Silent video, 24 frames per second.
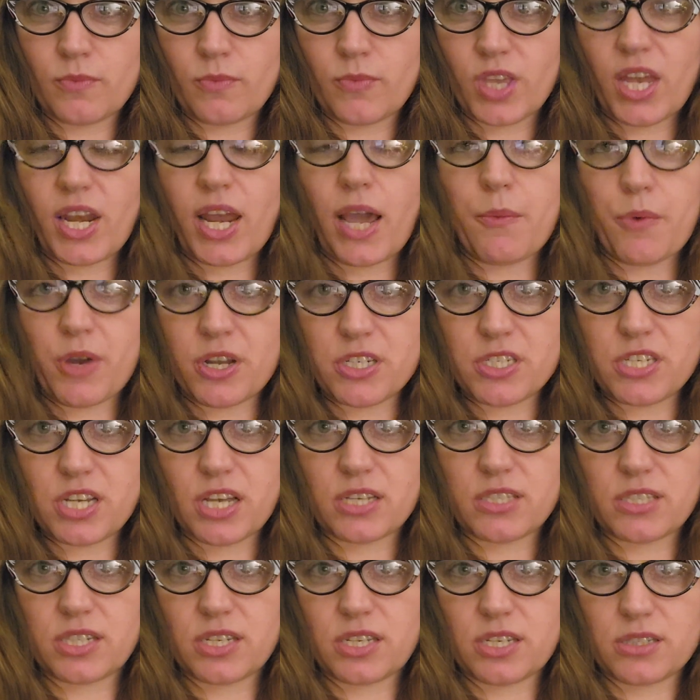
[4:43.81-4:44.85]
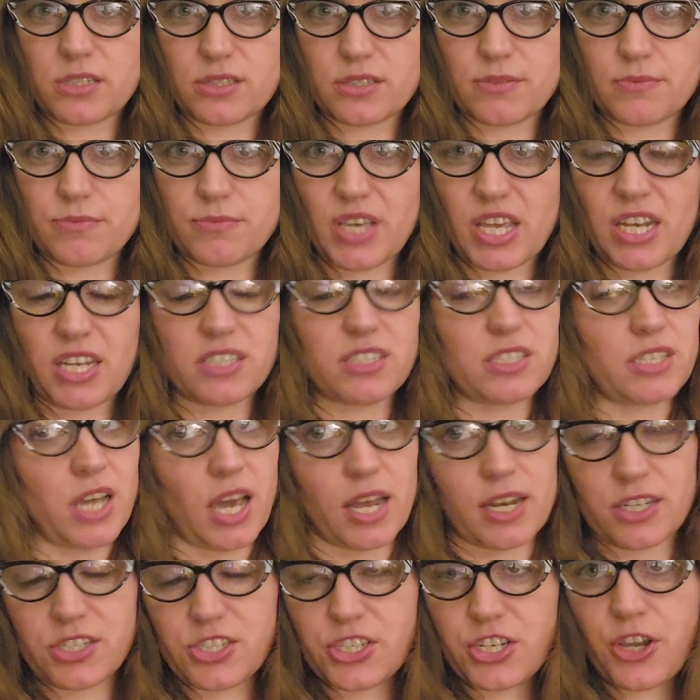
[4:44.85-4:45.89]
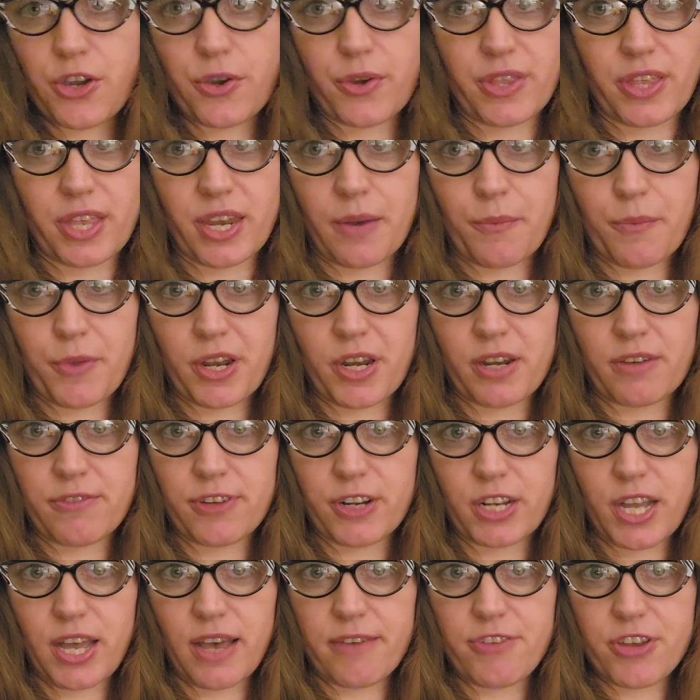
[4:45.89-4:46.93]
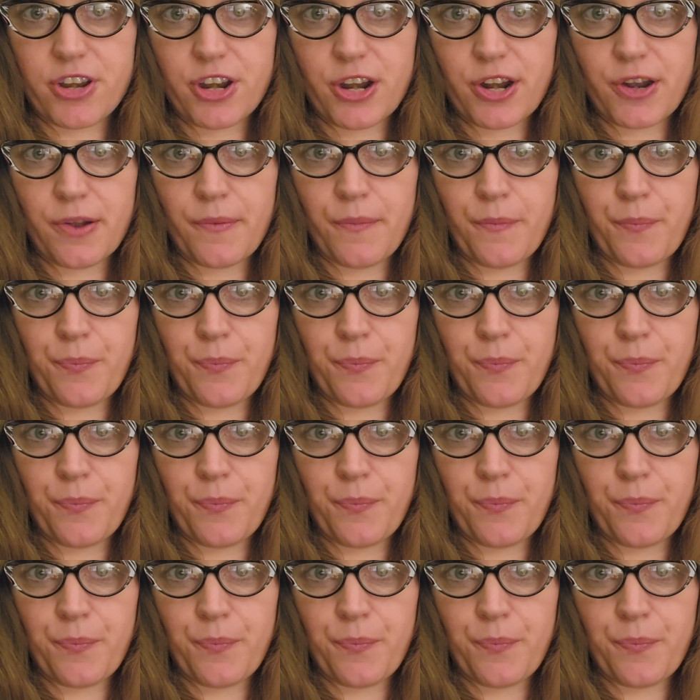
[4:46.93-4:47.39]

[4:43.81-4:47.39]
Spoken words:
And I want justice. And it's not a joke that I'm running for governor.